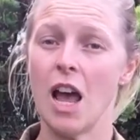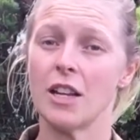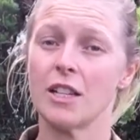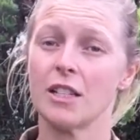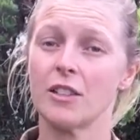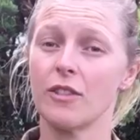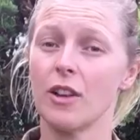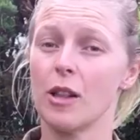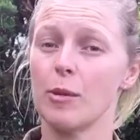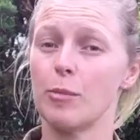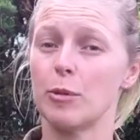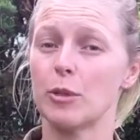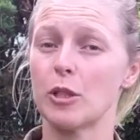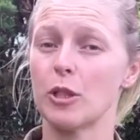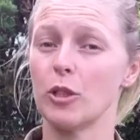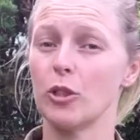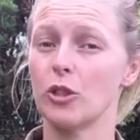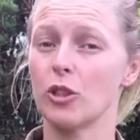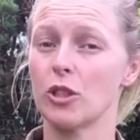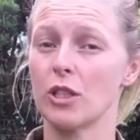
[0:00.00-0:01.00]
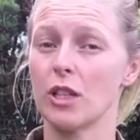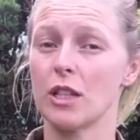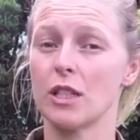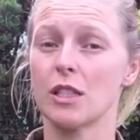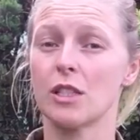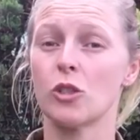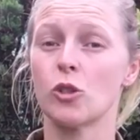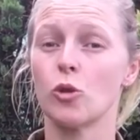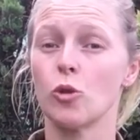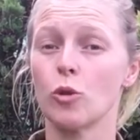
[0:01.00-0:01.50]
to develop a solution that
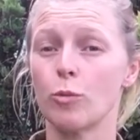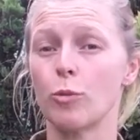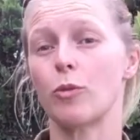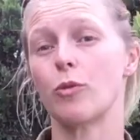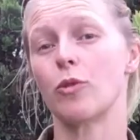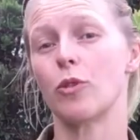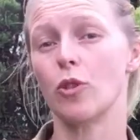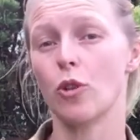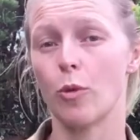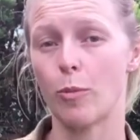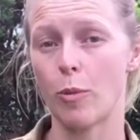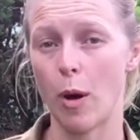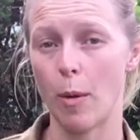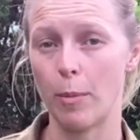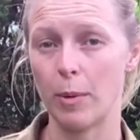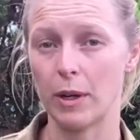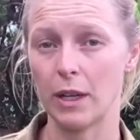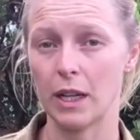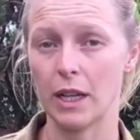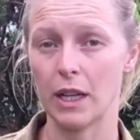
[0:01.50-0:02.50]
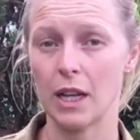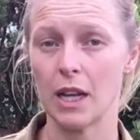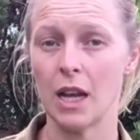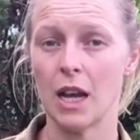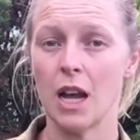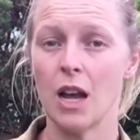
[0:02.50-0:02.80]
is suitable for your property,